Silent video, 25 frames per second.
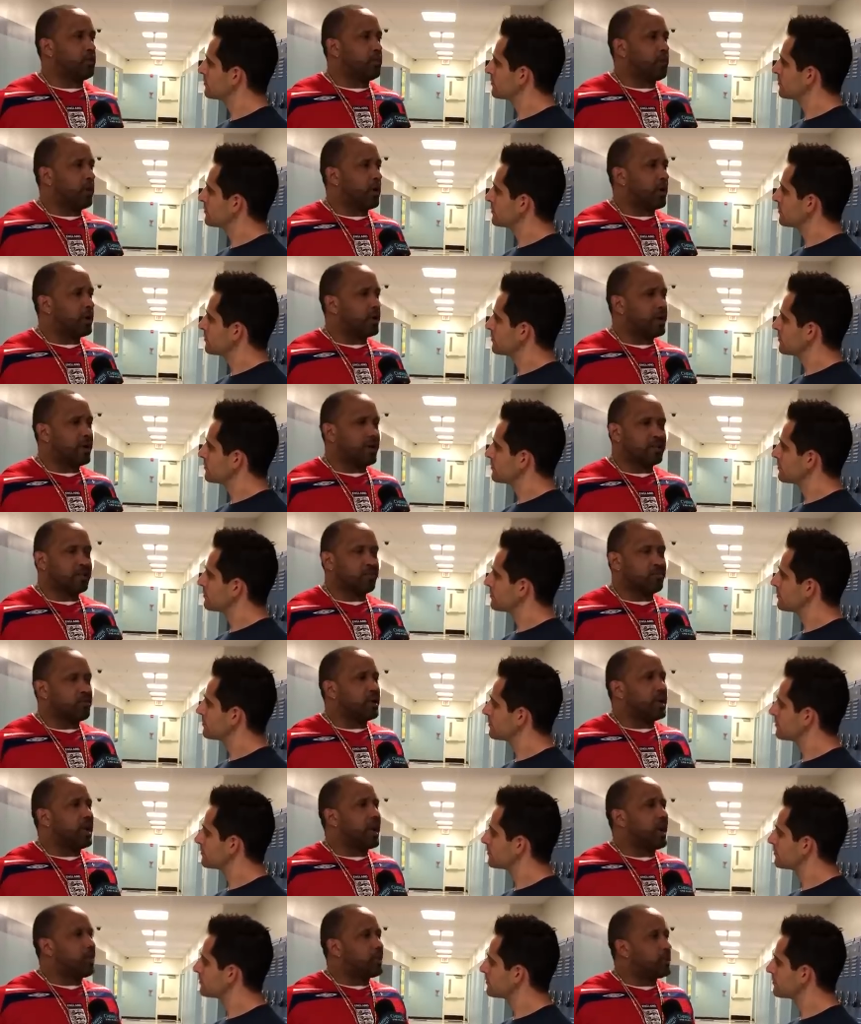Speaker 1: party has a
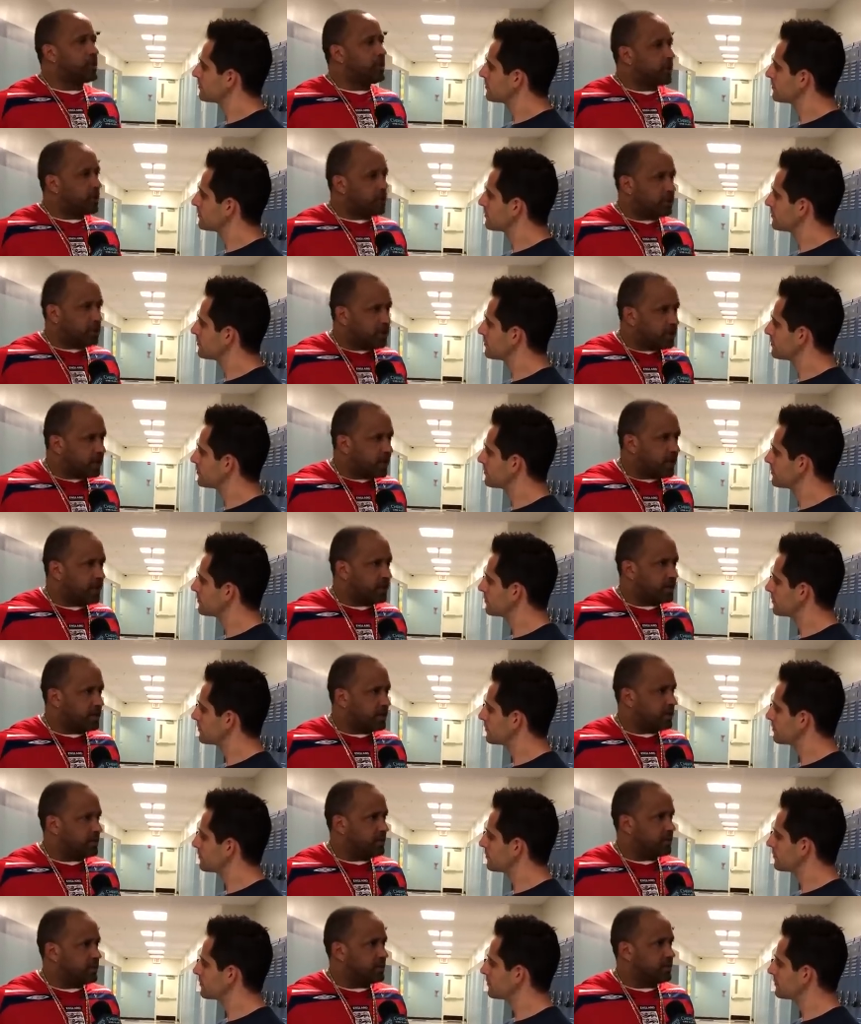monopoly on good
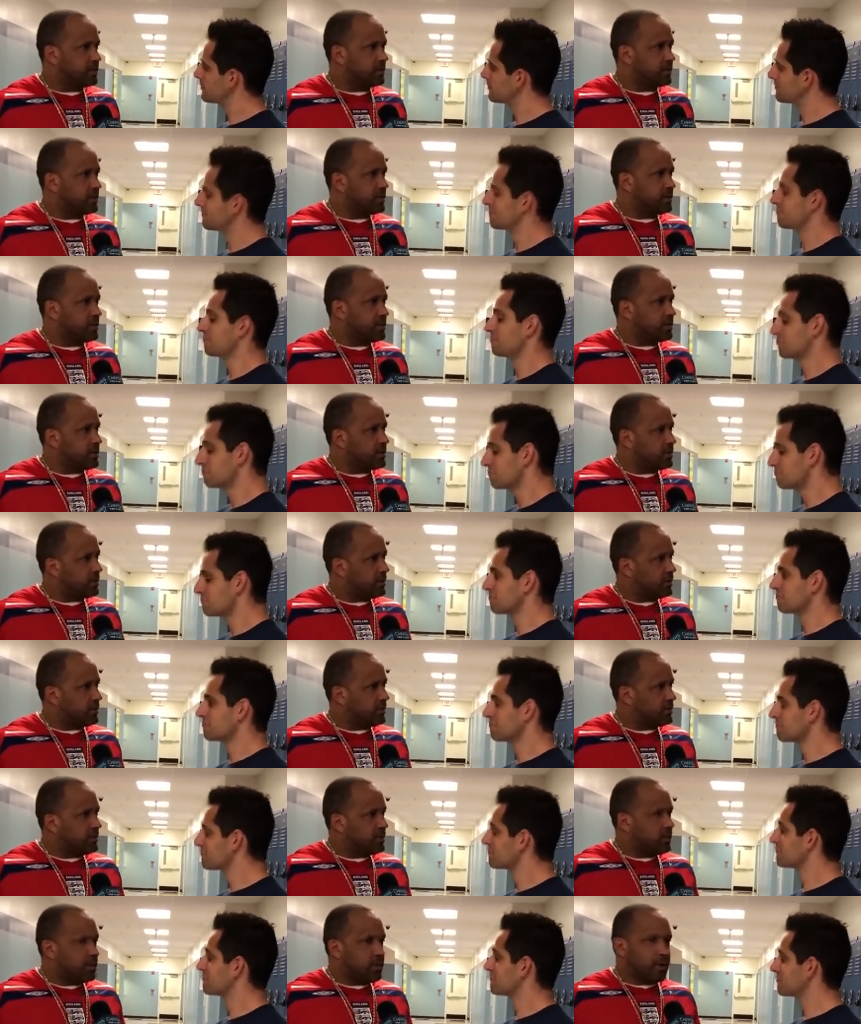ideas, you
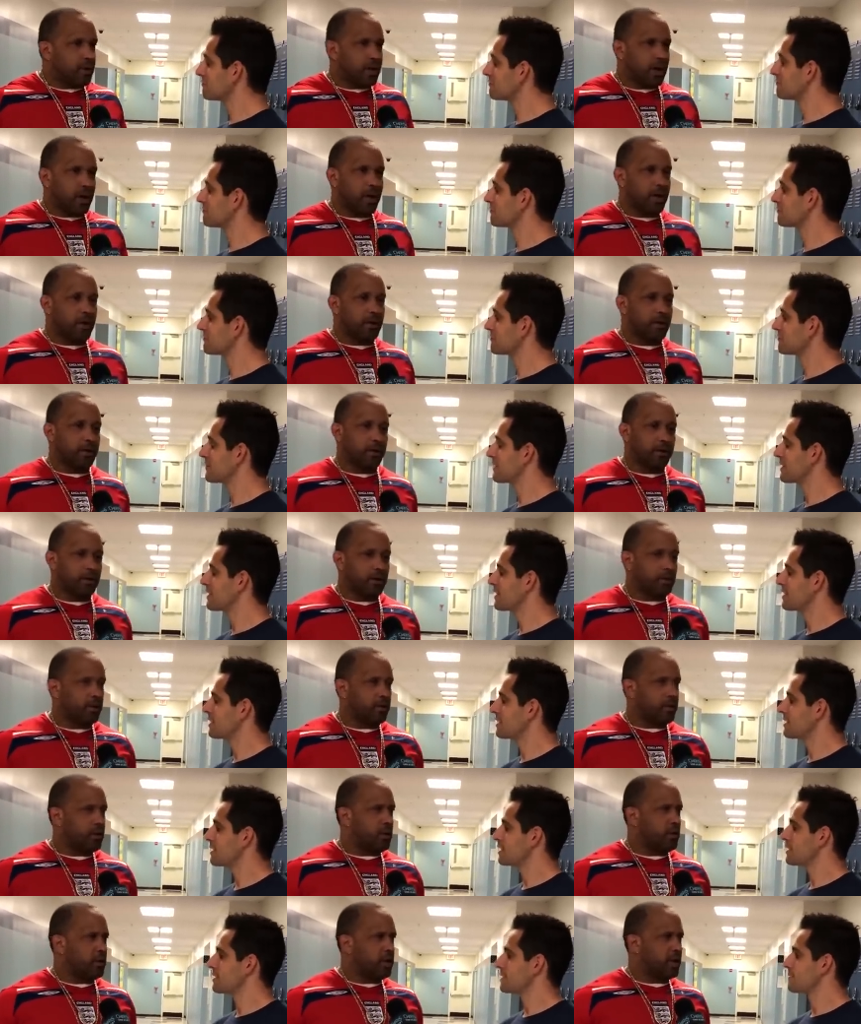know? And, you know,
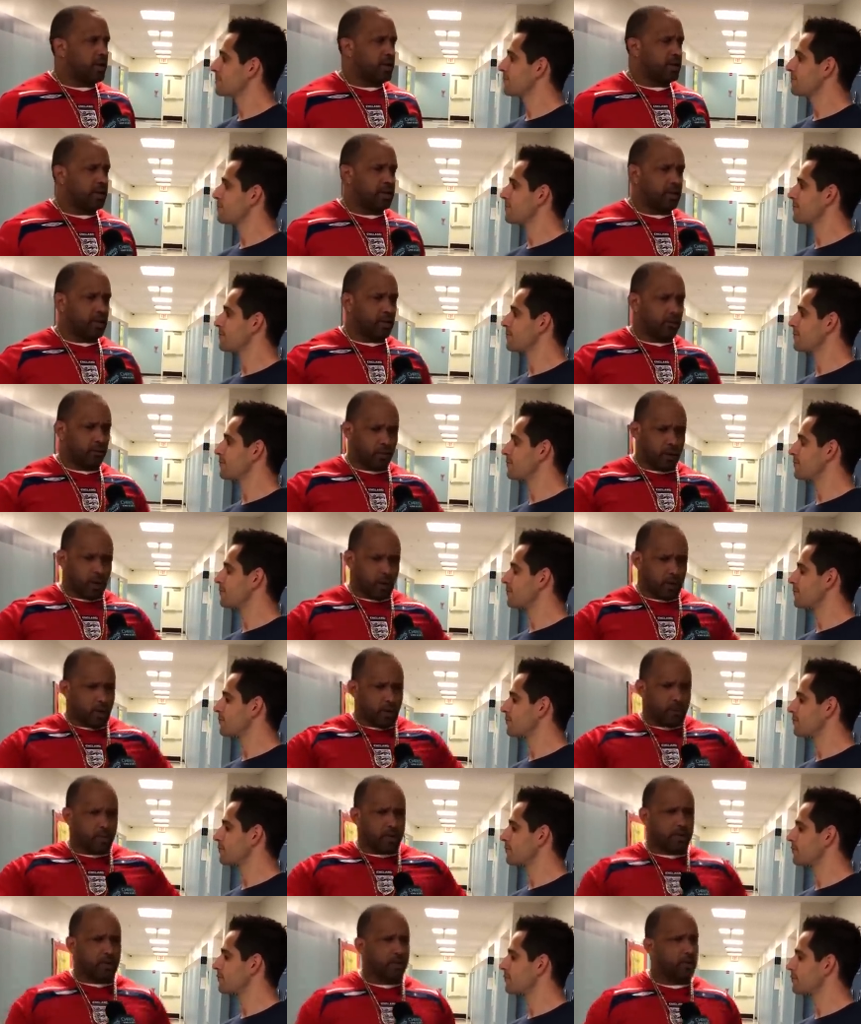the whole idea of, well,
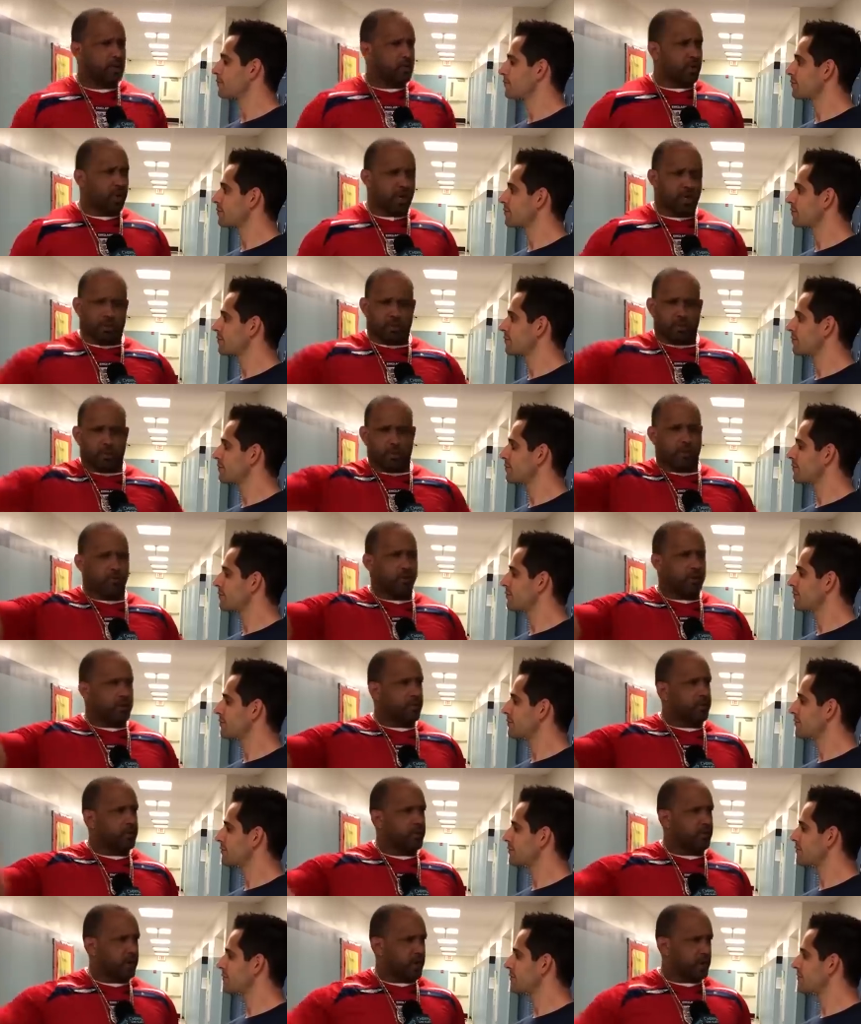I'm a Democrat, so what other
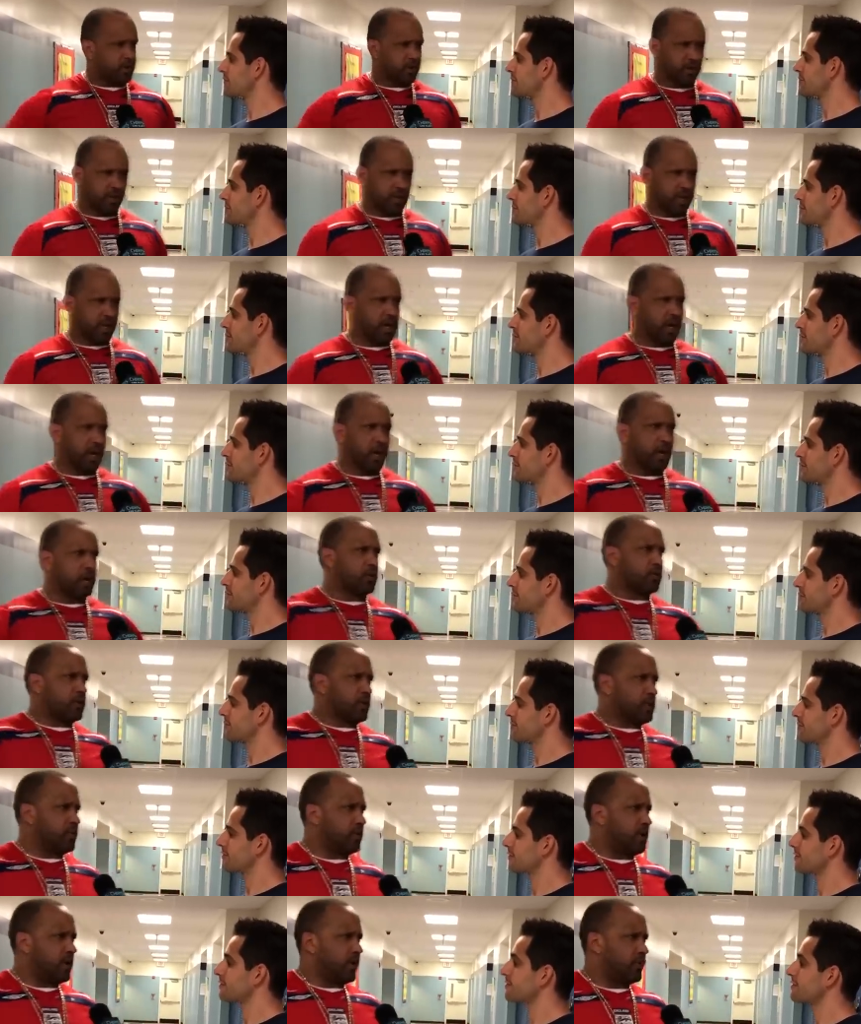Democrats say I
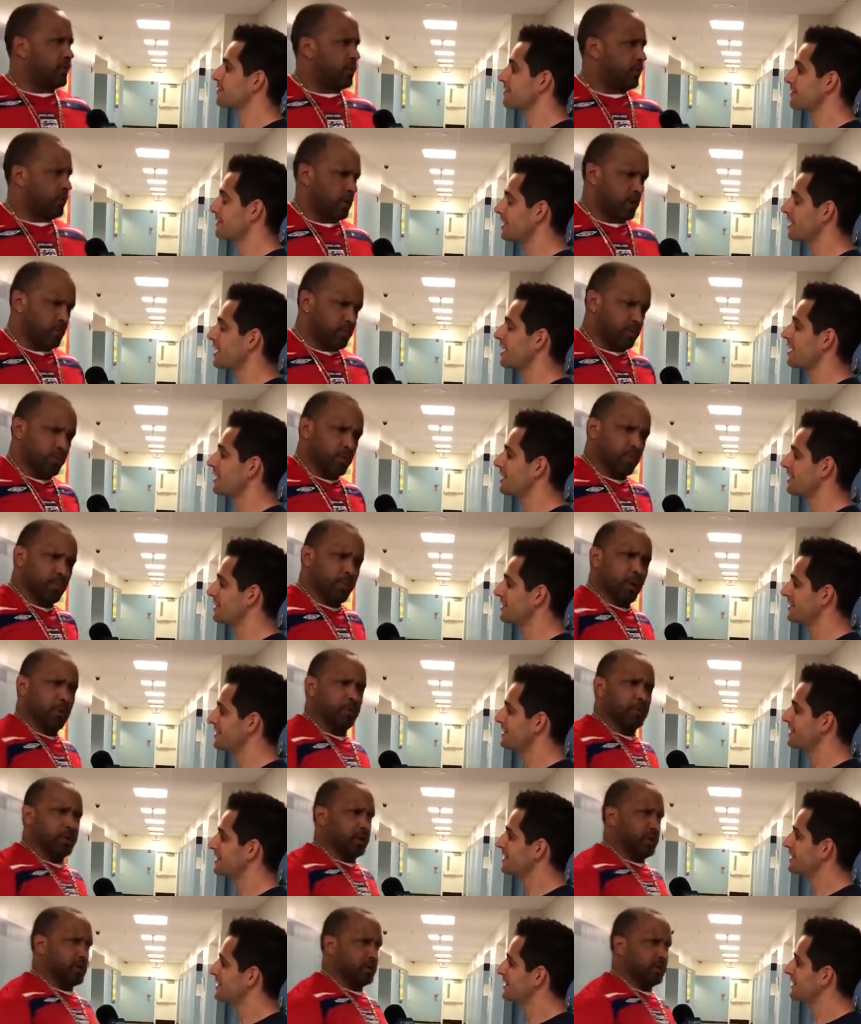agree with, or I'm a
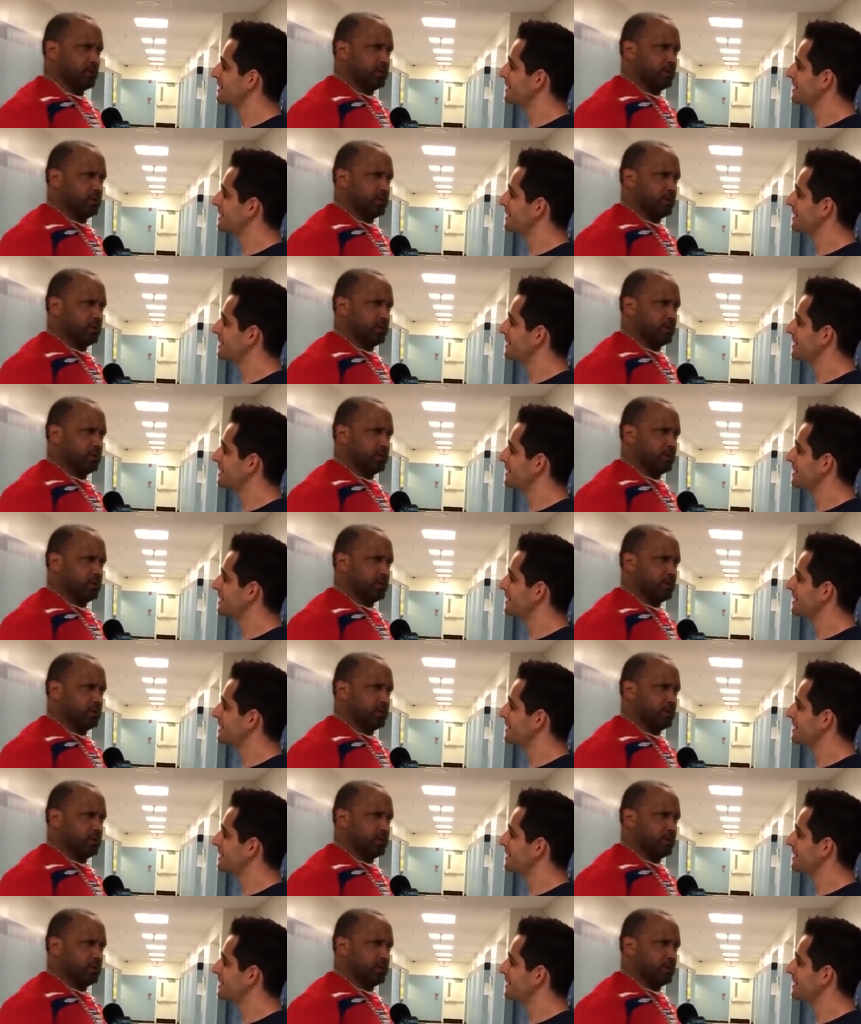Republican,